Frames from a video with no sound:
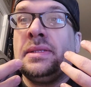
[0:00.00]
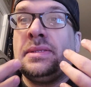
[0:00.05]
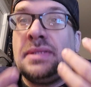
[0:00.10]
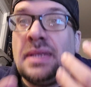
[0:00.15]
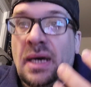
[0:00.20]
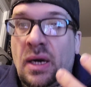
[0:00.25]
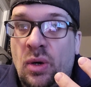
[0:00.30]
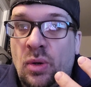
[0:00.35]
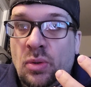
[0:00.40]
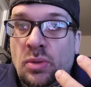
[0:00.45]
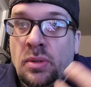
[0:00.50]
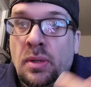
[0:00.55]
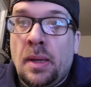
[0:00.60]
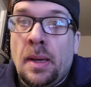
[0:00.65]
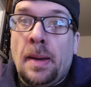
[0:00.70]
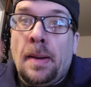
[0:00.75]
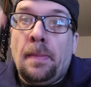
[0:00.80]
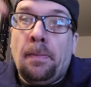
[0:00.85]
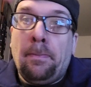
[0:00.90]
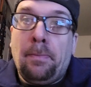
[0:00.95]
down
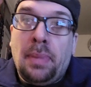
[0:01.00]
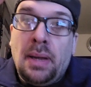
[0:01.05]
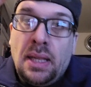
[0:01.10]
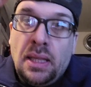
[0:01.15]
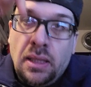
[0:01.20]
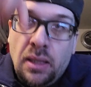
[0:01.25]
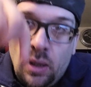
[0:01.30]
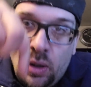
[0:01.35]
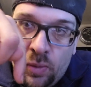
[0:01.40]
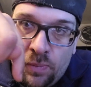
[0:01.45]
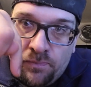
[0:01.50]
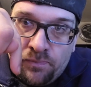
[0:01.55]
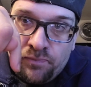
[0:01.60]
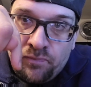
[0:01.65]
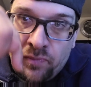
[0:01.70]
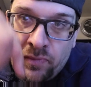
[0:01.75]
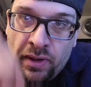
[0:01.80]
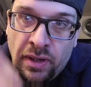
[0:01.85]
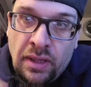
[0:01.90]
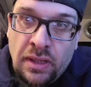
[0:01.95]
below.
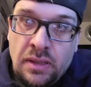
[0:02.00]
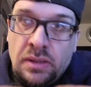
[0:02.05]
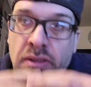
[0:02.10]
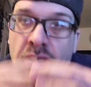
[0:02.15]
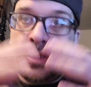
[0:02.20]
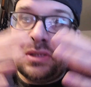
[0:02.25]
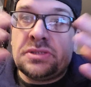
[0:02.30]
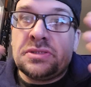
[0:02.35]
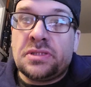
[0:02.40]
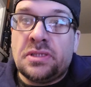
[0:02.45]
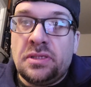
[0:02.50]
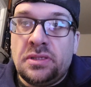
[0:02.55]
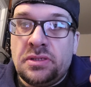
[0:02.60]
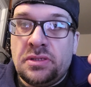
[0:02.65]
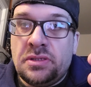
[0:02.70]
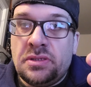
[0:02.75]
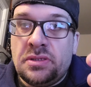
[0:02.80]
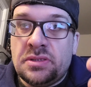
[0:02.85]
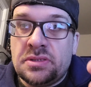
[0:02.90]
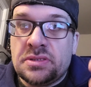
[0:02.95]
Let's get
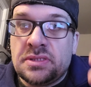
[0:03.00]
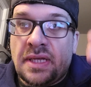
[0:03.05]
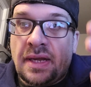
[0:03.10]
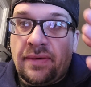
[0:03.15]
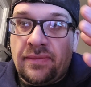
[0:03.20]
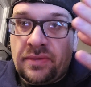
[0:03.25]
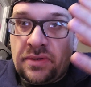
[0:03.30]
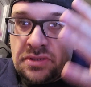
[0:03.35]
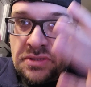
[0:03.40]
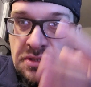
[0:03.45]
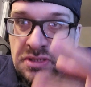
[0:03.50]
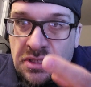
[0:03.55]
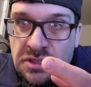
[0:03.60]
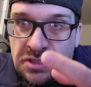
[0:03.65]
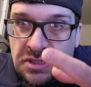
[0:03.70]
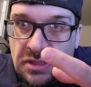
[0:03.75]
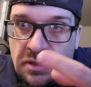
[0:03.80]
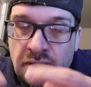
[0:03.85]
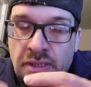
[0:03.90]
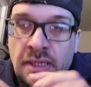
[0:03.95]
into this
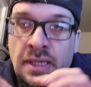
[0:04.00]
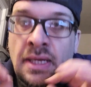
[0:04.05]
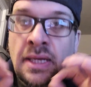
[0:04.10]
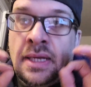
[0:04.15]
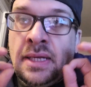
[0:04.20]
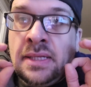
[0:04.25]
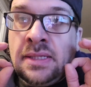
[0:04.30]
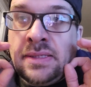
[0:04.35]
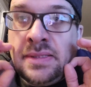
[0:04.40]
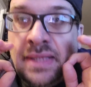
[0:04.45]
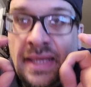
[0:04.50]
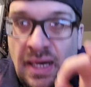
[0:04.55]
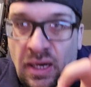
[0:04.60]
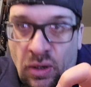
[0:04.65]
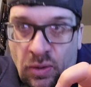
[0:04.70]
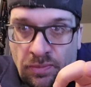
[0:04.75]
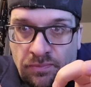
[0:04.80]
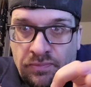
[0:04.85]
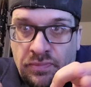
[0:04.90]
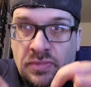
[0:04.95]
conversation.
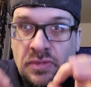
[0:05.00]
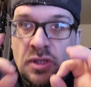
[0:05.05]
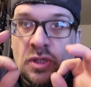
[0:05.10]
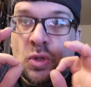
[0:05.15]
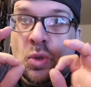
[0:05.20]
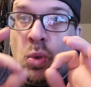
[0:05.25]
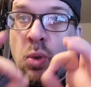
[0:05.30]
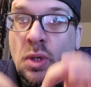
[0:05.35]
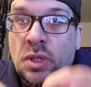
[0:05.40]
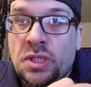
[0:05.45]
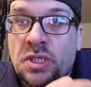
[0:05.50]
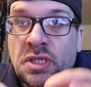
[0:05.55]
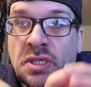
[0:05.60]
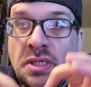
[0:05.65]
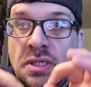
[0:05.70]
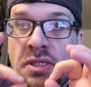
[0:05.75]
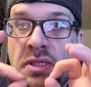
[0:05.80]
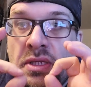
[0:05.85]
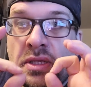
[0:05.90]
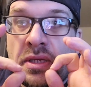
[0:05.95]
Now, the
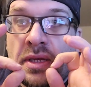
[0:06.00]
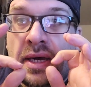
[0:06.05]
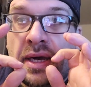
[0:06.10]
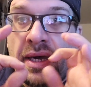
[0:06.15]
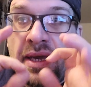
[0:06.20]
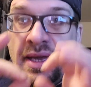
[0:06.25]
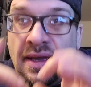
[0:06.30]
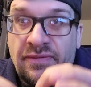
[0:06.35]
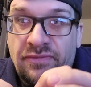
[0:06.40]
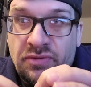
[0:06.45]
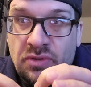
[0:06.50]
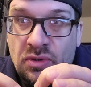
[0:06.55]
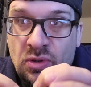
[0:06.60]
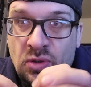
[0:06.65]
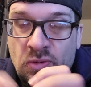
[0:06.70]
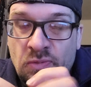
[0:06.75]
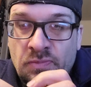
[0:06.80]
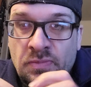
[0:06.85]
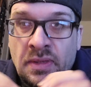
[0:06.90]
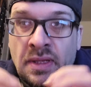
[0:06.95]
question I have for
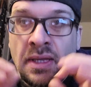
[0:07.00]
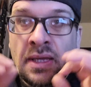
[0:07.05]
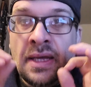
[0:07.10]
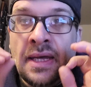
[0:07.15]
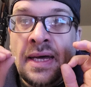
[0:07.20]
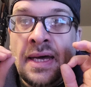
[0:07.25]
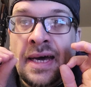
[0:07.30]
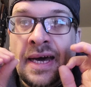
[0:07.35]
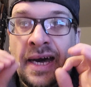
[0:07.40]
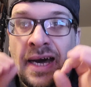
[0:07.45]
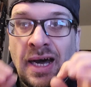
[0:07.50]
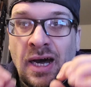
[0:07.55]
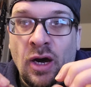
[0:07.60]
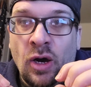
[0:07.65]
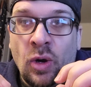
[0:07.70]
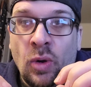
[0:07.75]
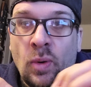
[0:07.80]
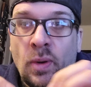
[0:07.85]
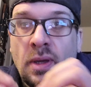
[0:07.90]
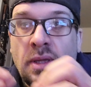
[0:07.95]
you,
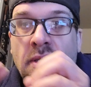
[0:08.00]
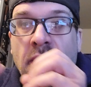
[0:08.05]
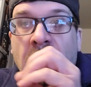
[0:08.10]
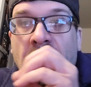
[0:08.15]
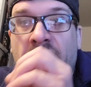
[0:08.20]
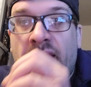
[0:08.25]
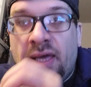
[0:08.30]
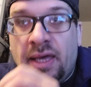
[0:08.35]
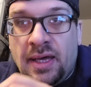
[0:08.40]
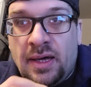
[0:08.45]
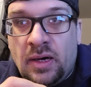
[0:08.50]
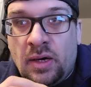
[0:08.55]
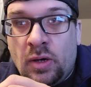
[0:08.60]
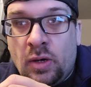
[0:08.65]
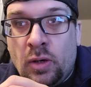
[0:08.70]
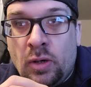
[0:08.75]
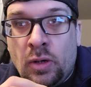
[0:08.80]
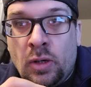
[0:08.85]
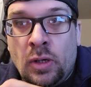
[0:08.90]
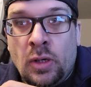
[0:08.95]
how in the
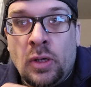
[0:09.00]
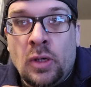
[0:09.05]
hell